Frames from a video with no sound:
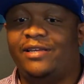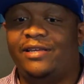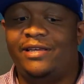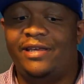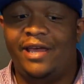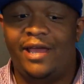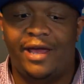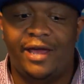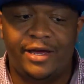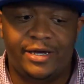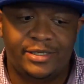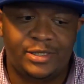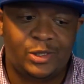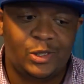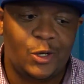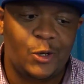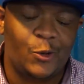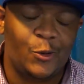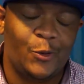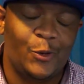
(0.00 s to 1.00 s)
Yeah,
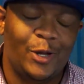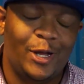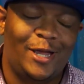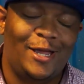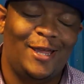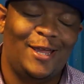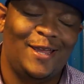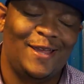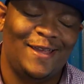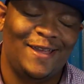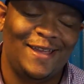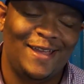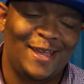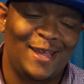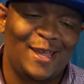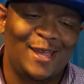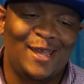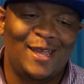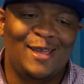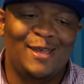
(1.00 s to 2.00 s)
so
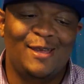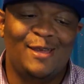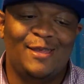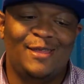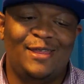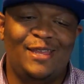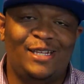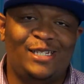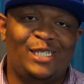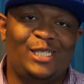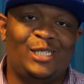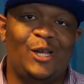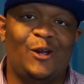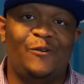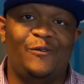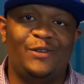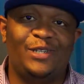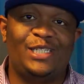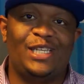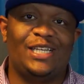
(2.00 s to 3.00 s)
this
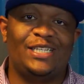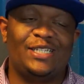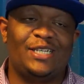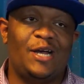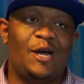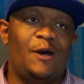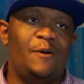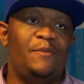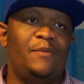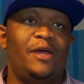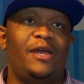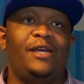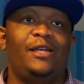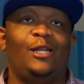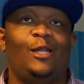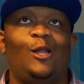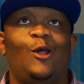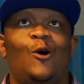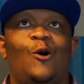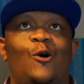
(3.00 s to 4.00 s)
service has come a
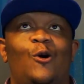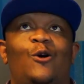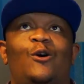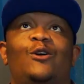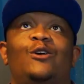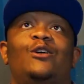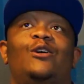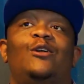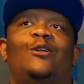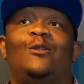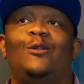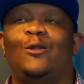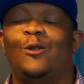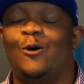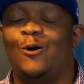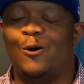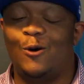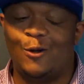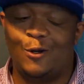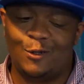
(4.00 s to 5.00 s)

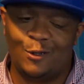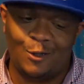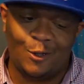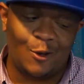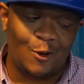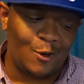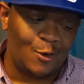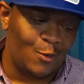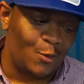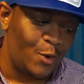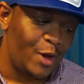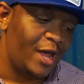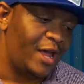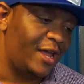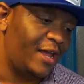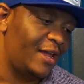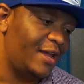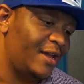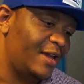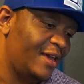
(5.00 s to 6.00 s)
long
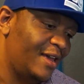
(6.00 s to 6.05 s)
way.